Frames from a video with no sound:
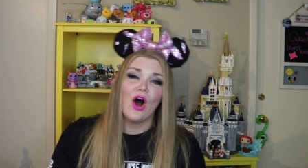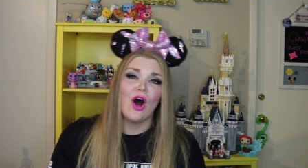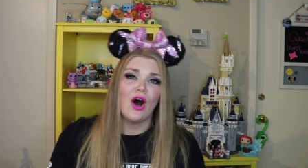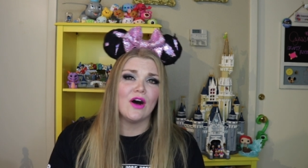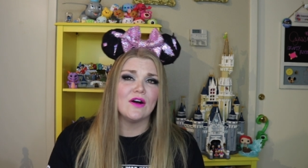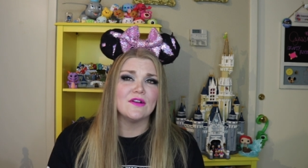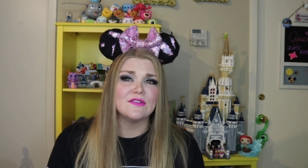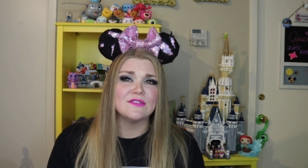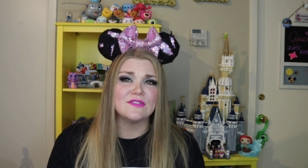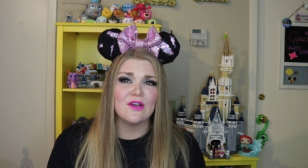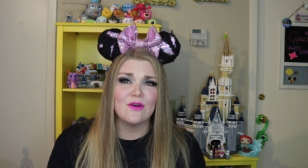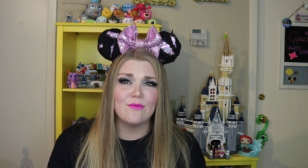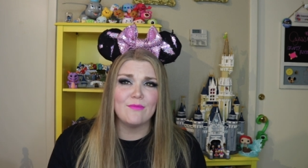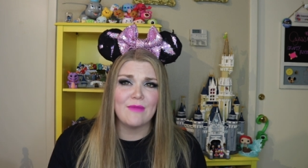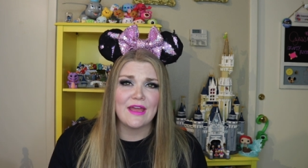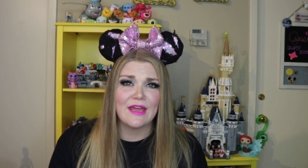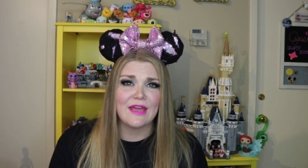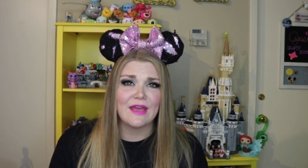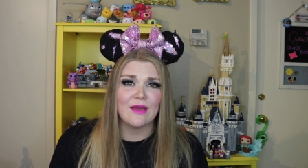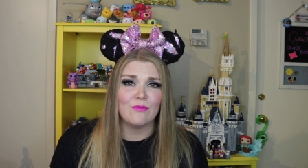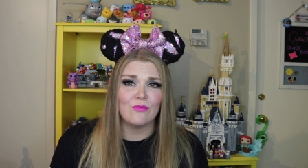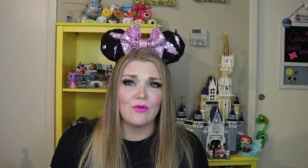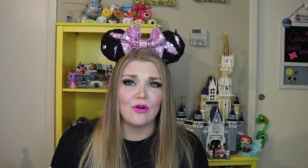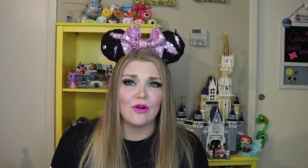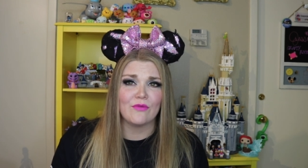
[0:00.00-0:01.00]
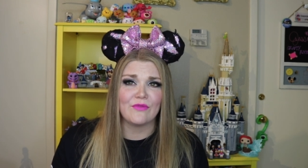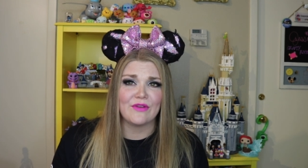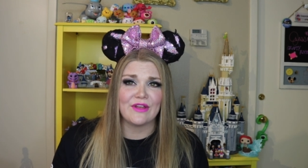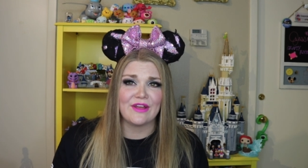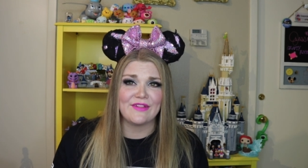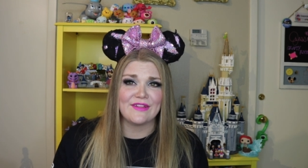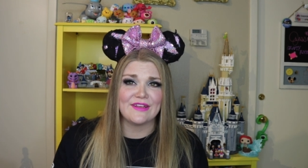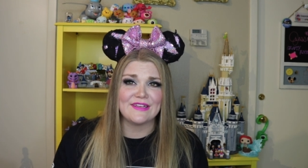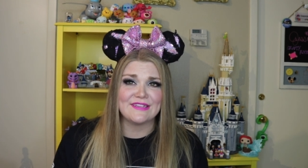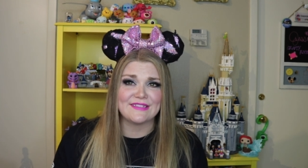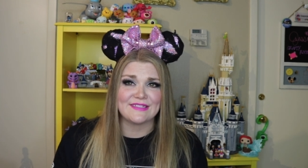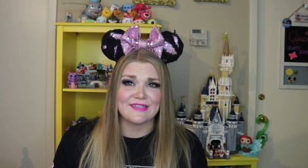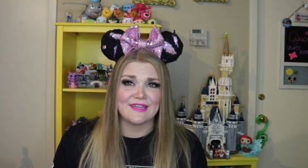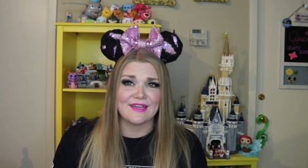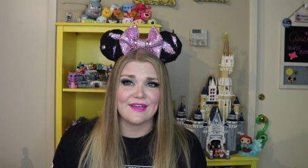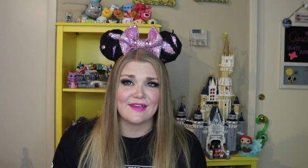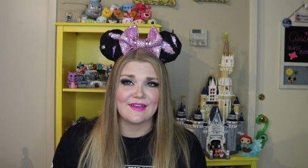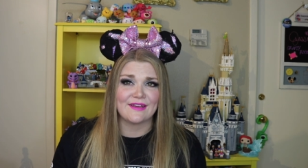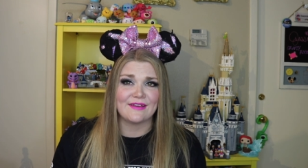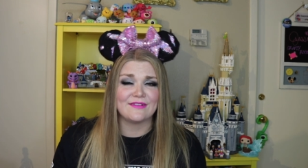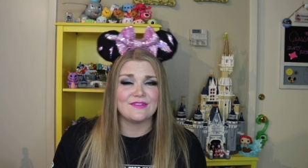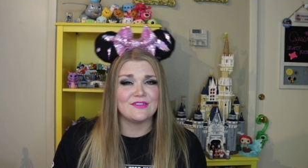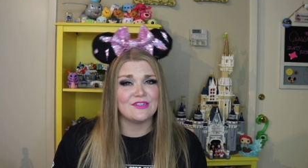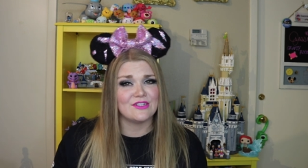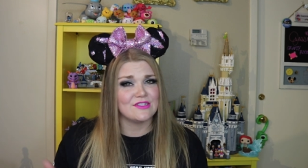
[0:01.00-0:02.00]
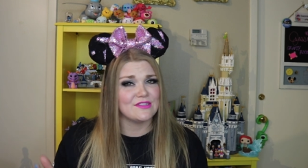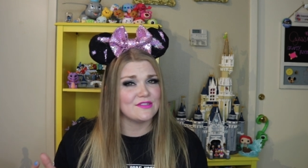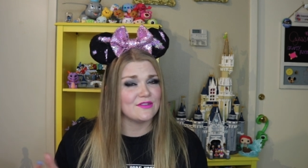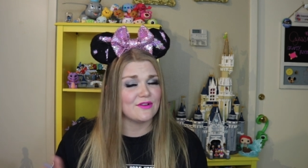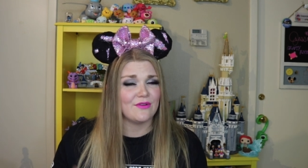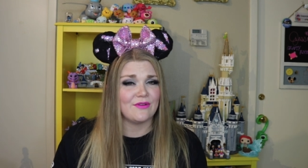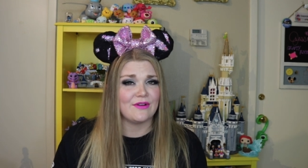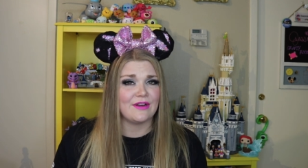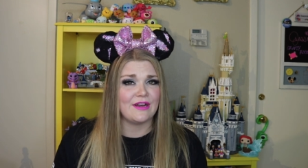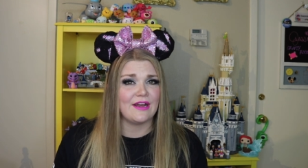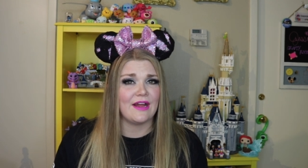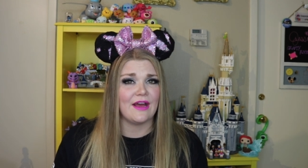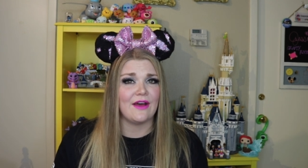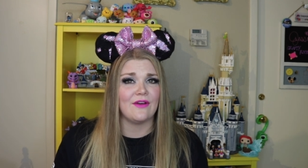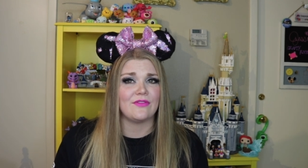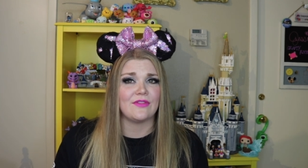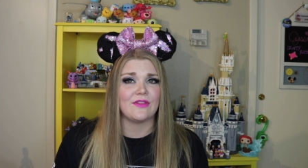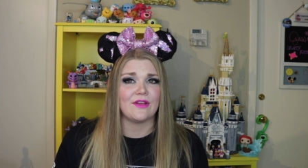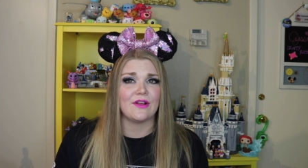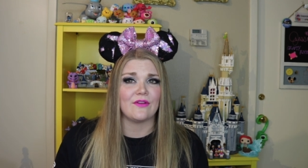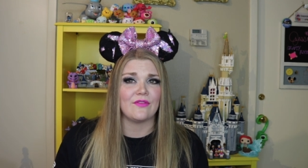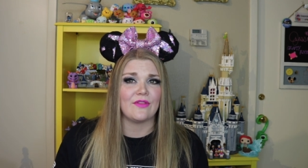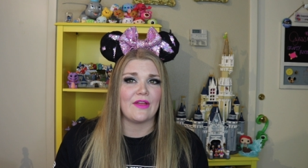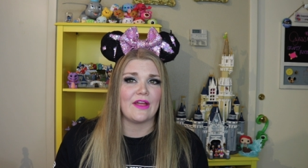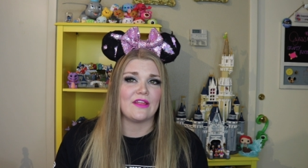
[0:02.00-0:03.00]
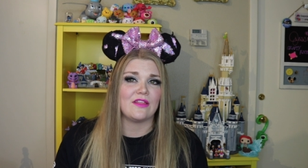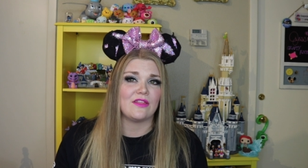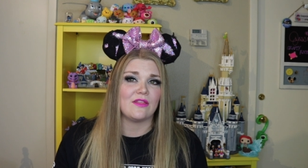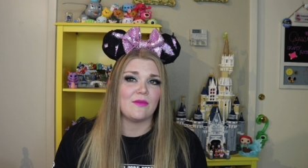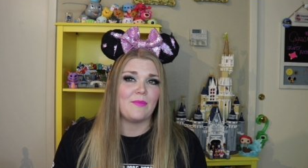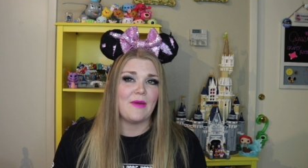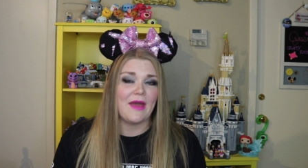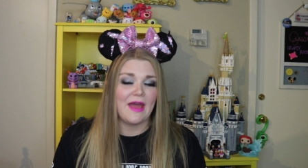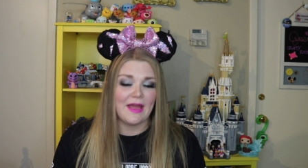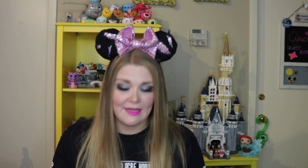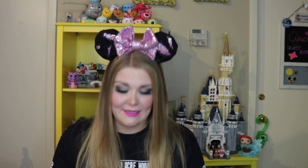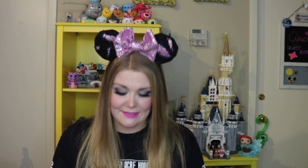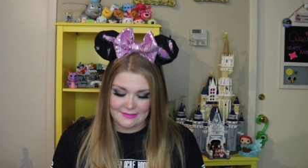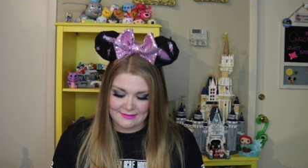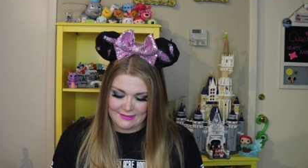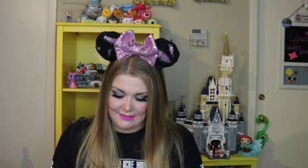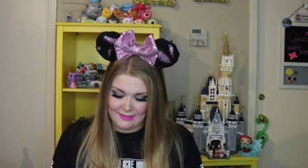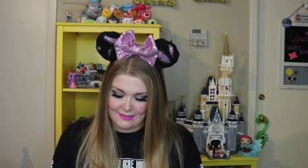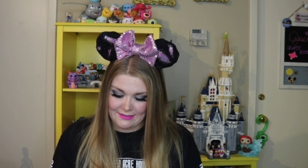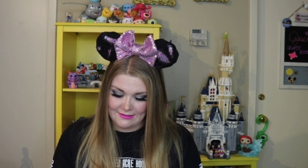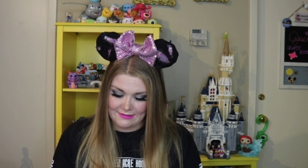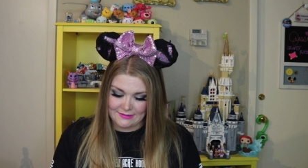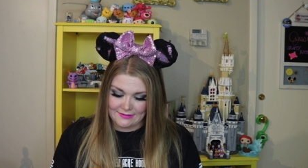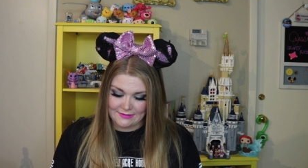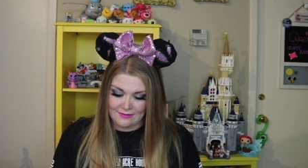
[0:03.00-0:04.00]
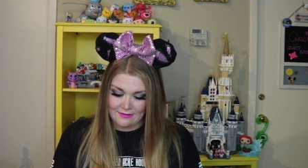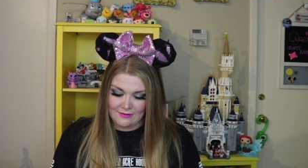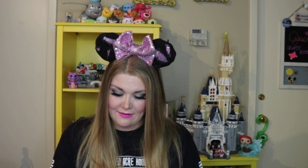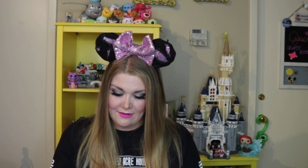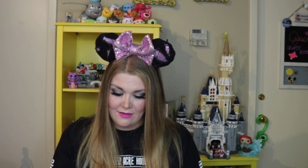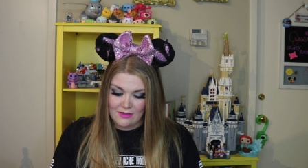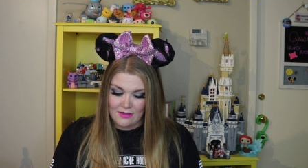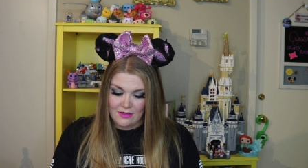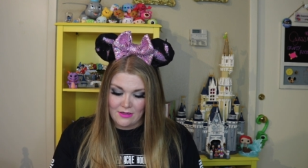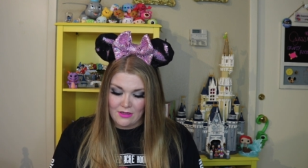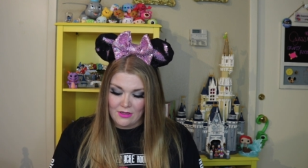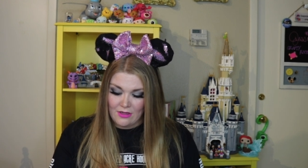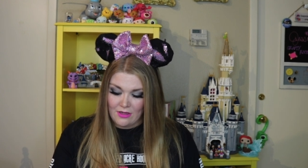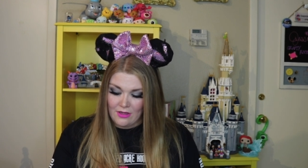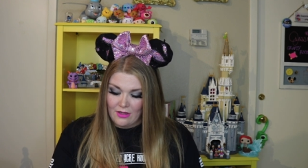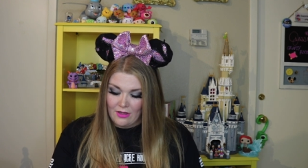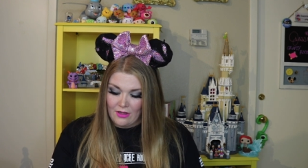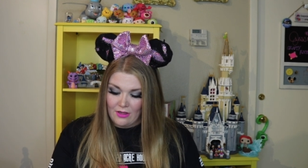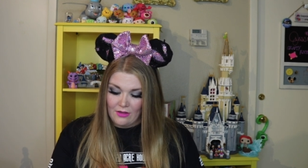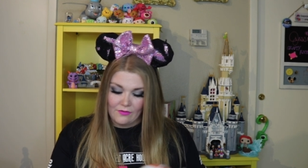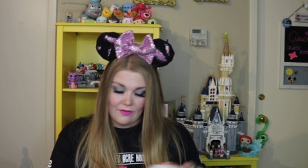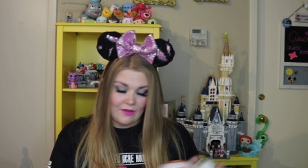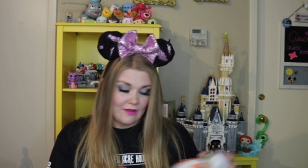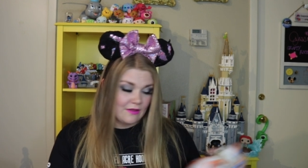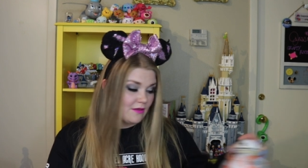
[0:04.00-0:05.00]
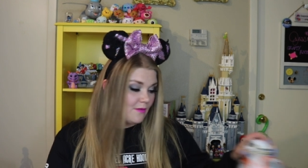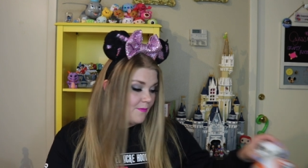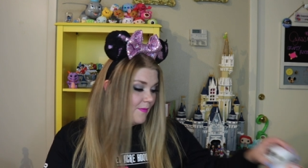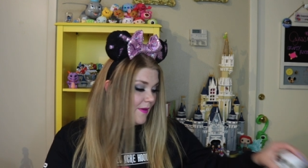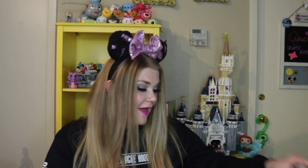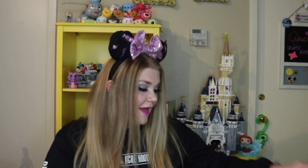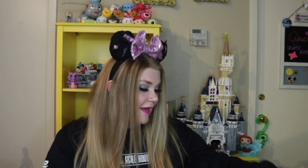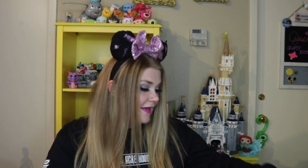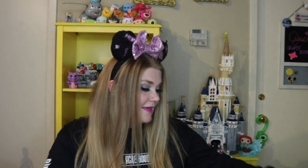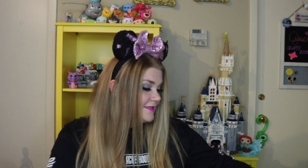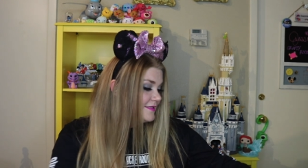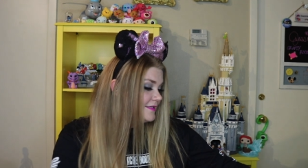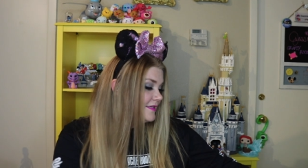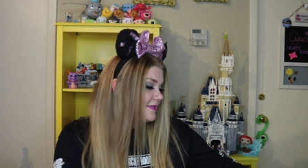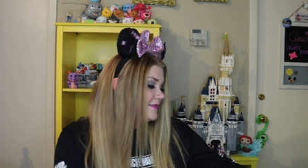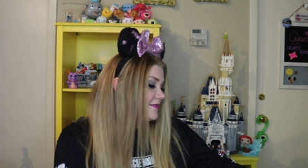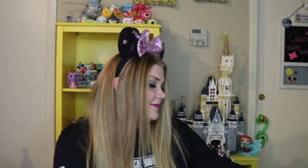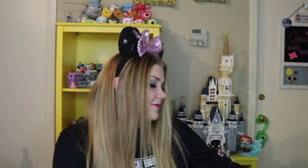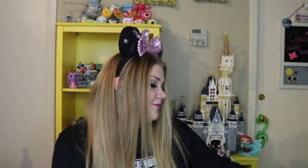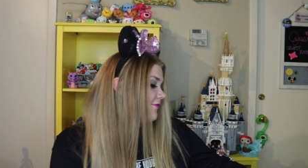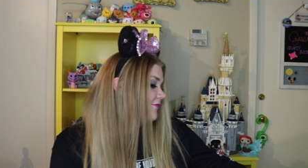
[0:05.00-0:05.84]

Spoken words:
Also make it more realistic, just throwing it out there. Like the Pegasus. Like the Pegasus